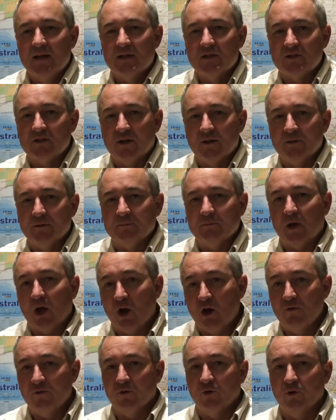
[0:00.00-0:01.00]
So
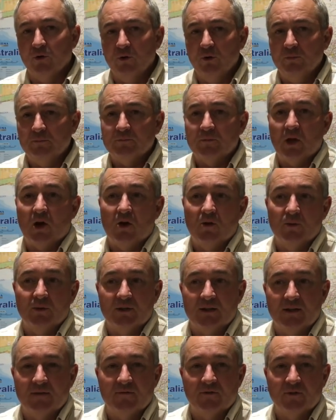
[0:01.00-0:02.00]
overall, I
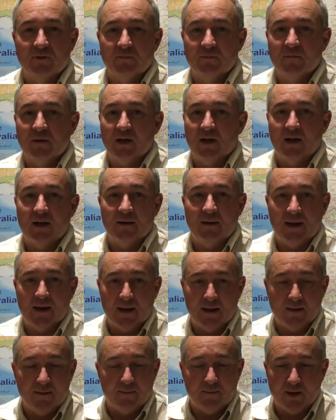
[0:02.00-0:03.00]
would give them
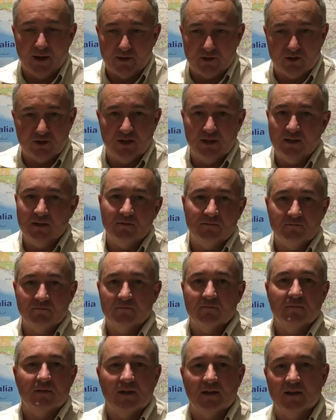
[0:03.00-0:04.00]
a tick
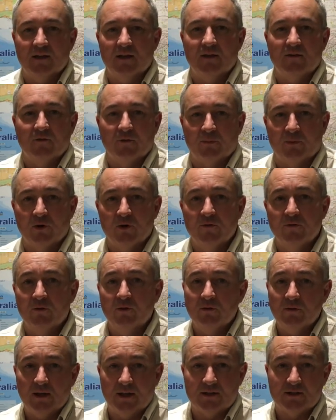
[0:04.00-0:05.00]
of
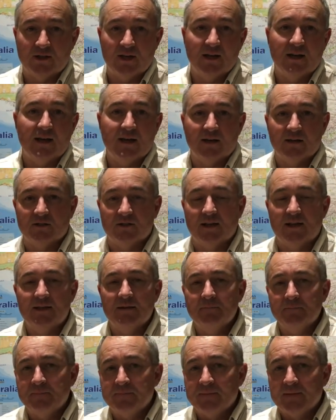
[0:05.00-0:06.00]
approval, a 10 out of 10.